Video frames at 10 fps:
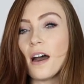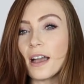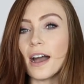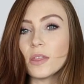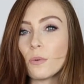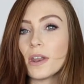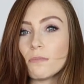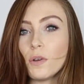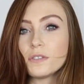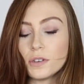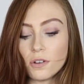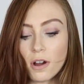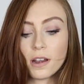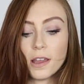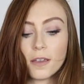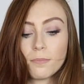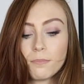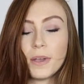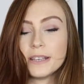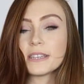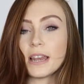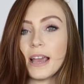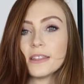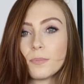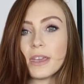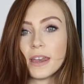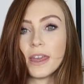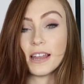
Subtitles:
I got them when I moved to New York, like basically at the beginning.